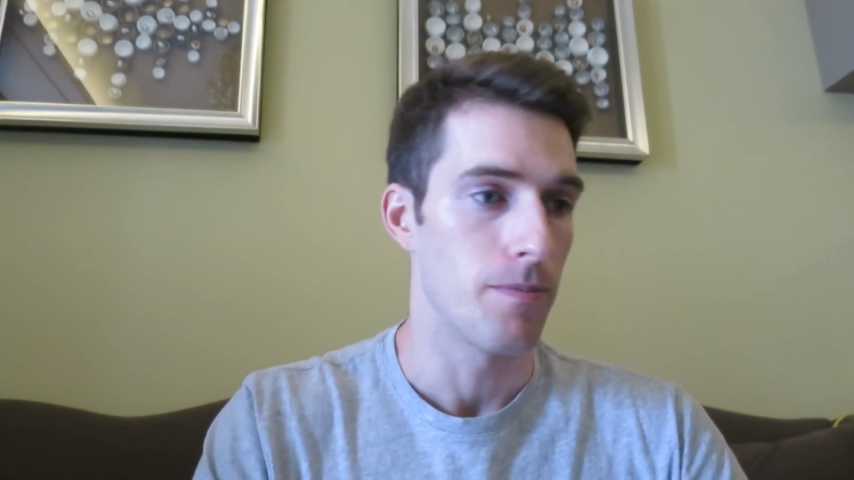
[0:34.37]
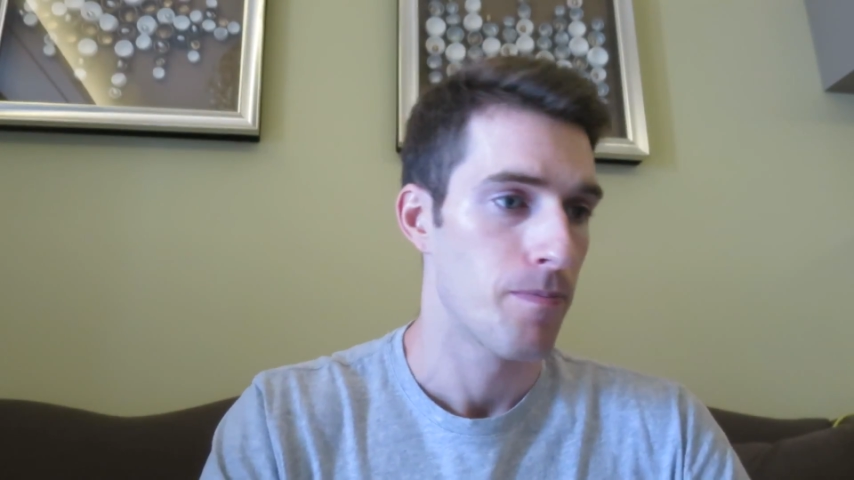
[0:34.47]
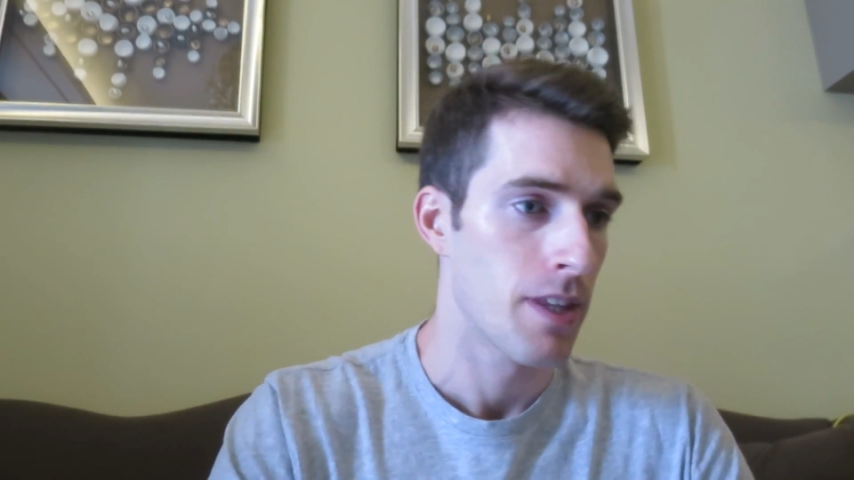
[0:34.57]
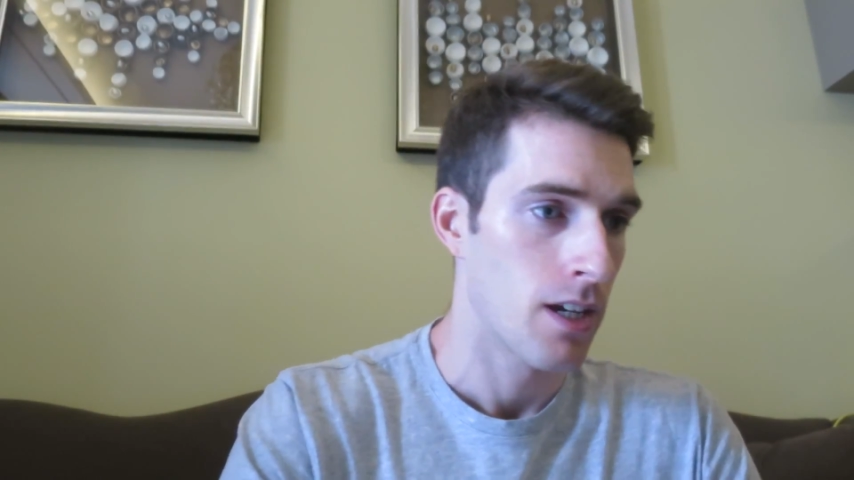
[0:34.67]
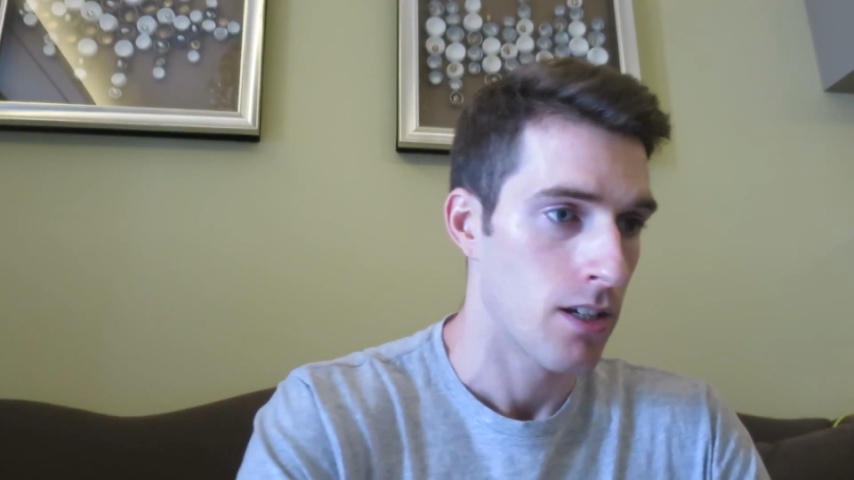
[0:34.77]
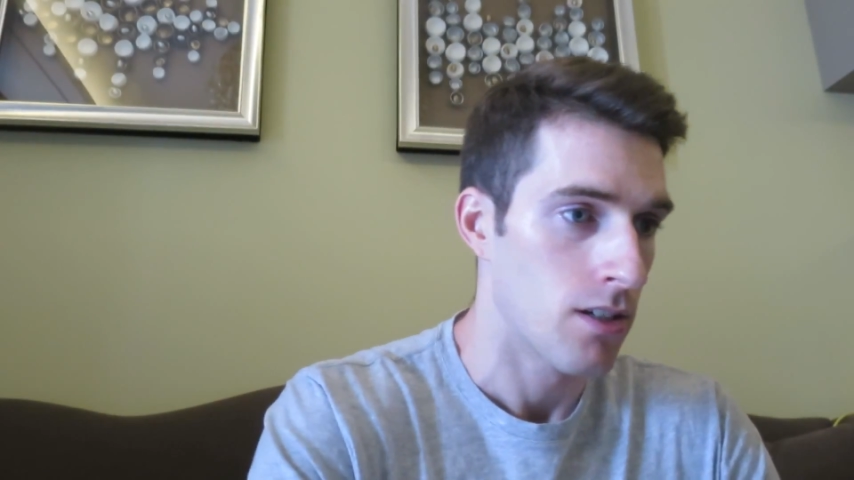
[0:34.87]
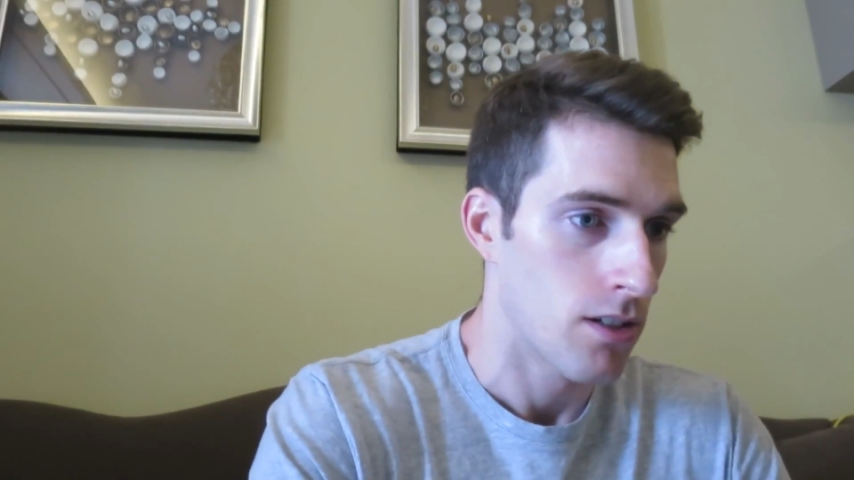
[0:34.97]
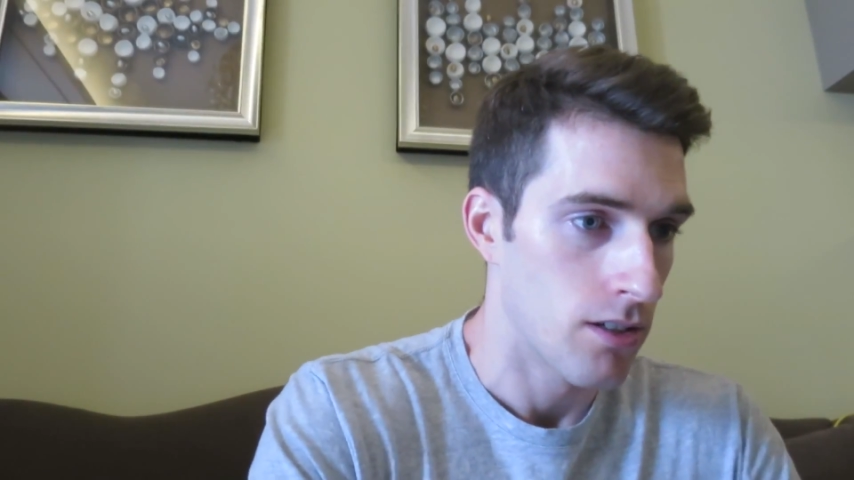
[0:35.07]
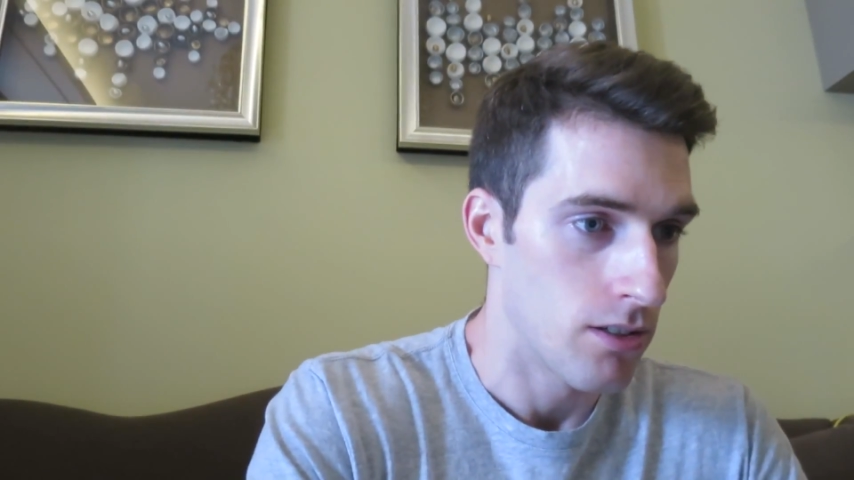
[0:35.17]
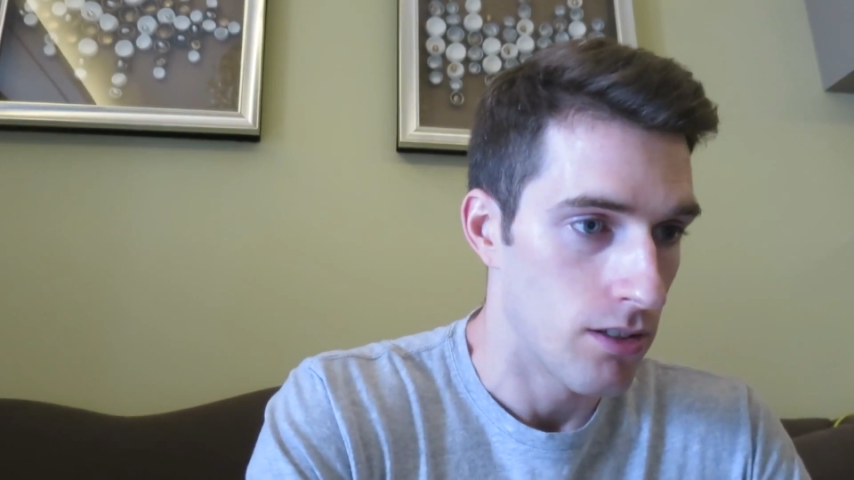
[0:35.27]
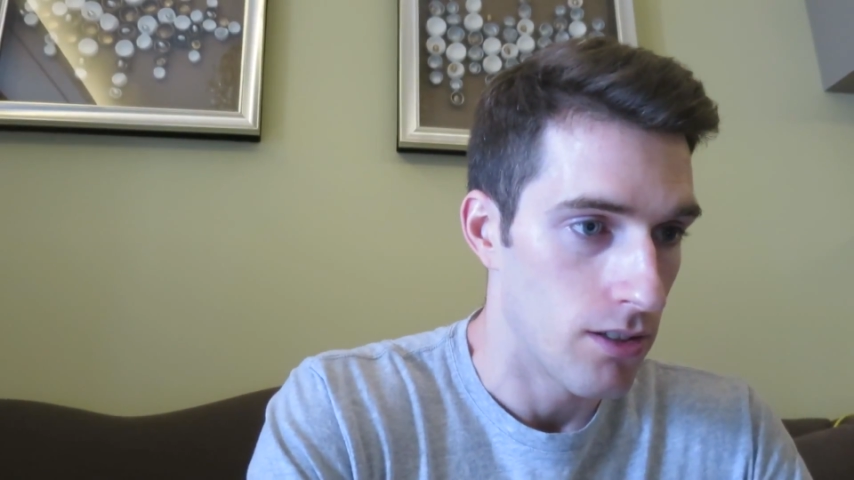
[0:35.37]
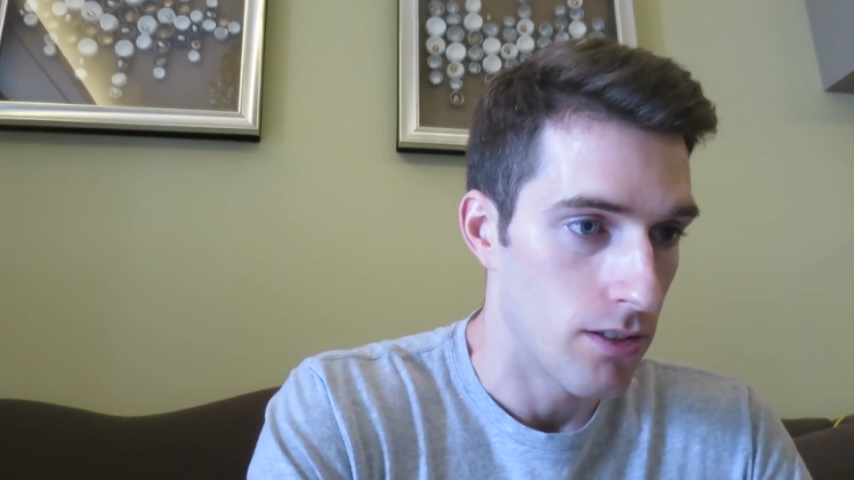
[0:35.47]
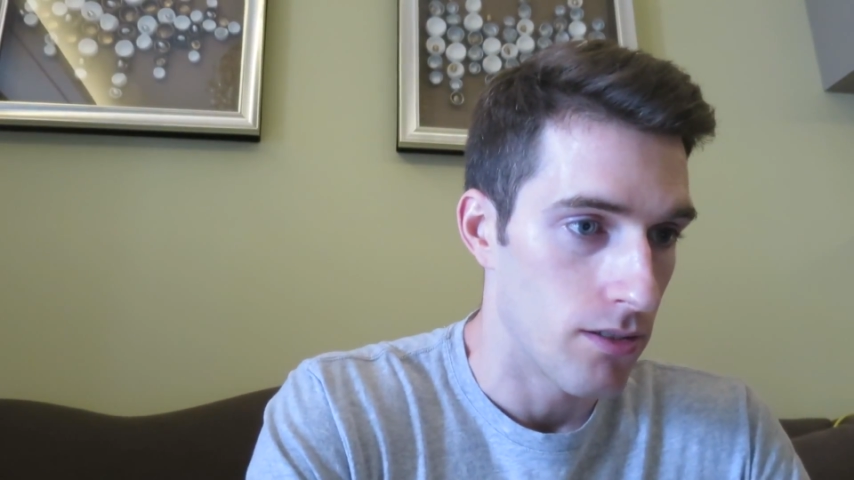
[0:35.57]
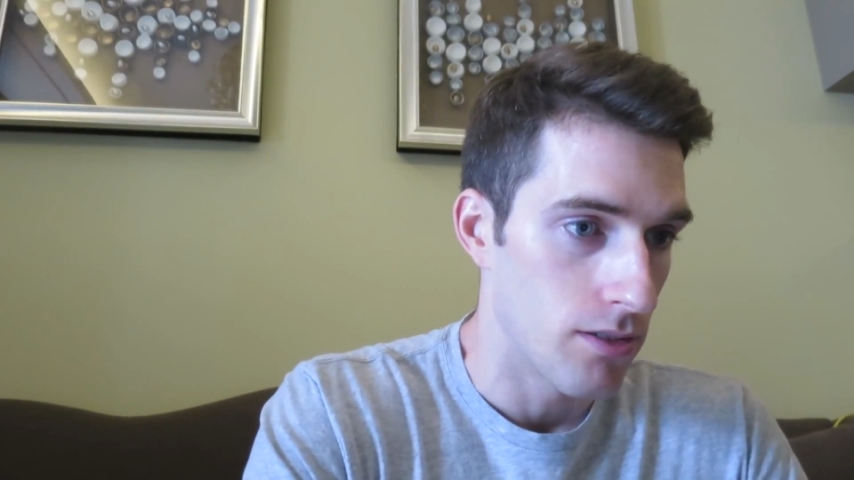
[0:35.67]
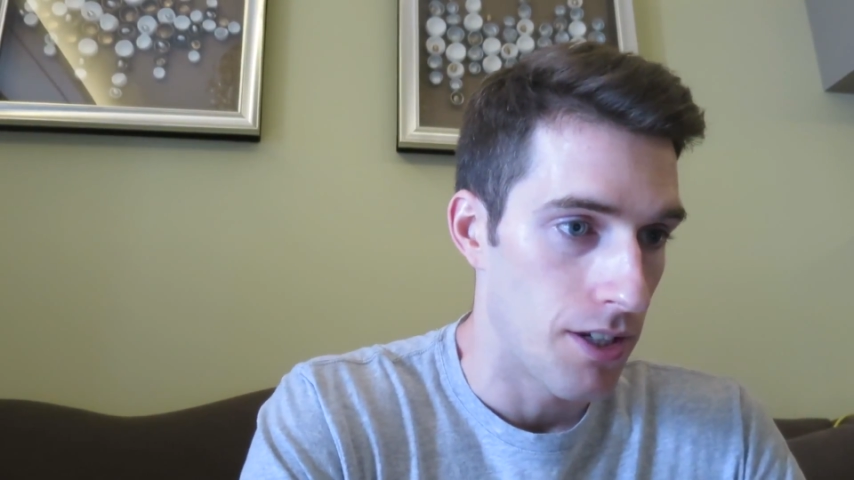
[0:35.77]
it.
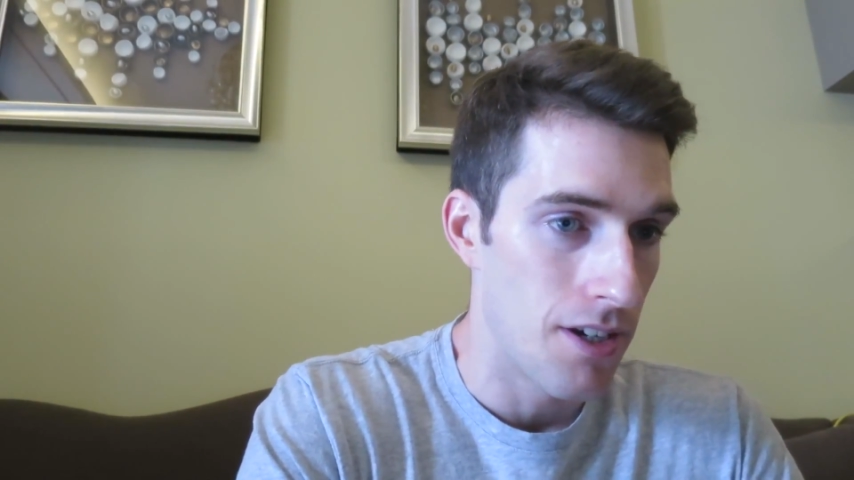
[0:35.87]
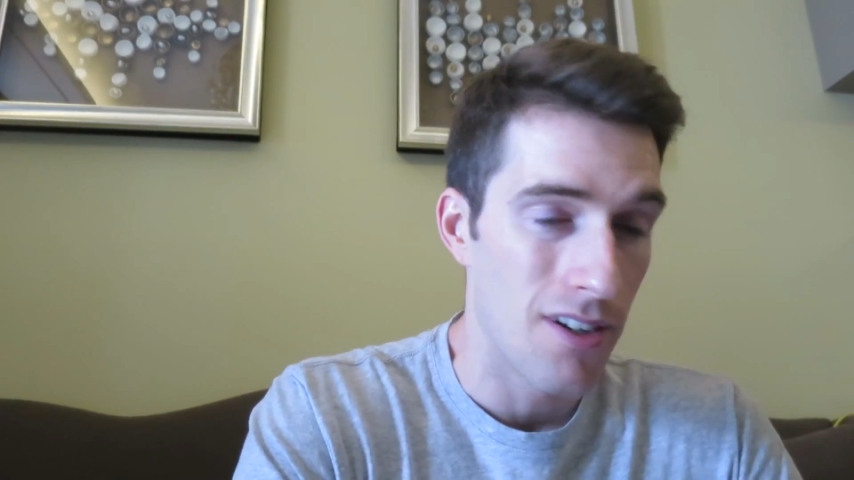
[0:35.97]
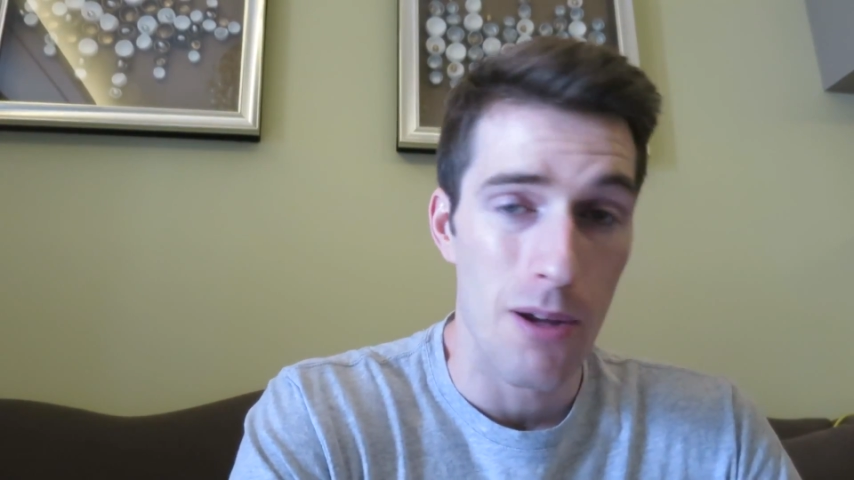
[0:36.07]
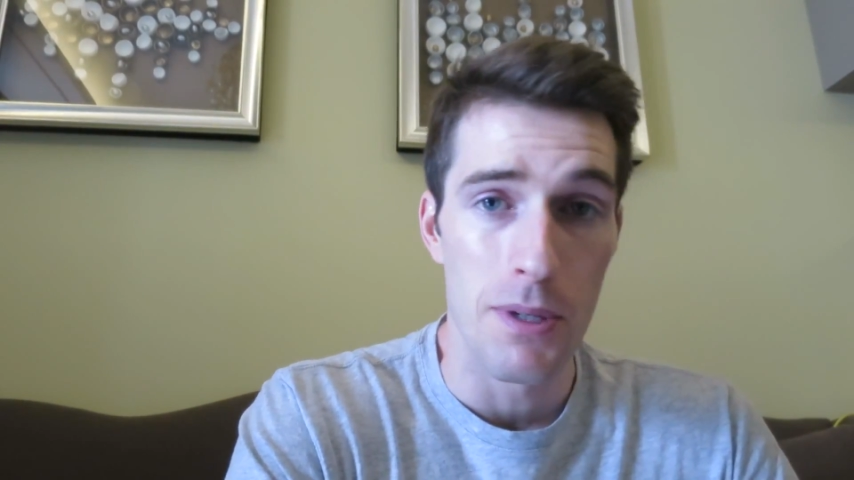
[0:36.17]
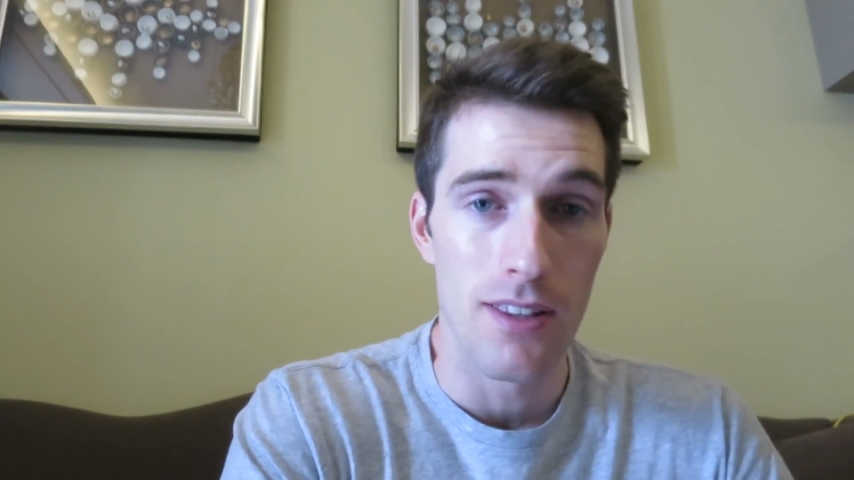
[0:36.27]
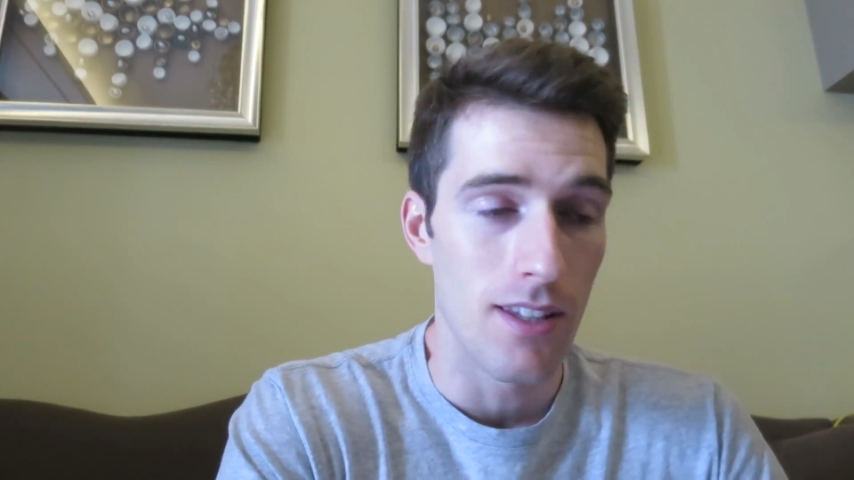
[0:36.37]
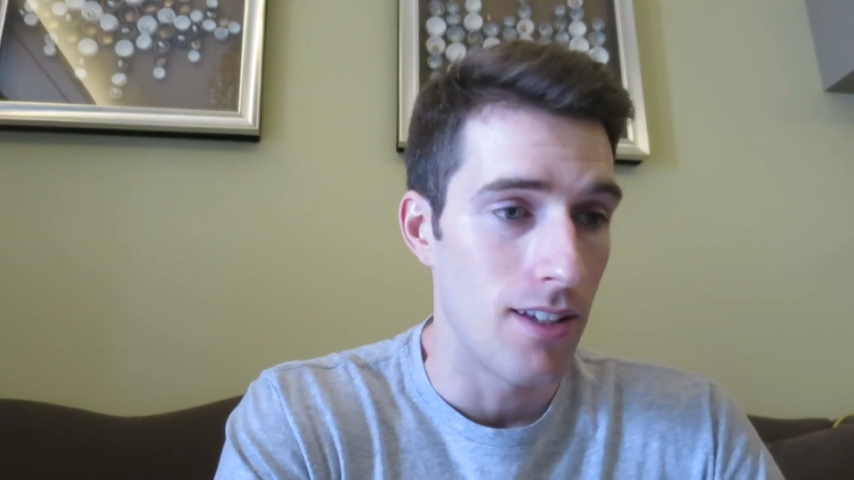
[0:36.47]
Here I'm in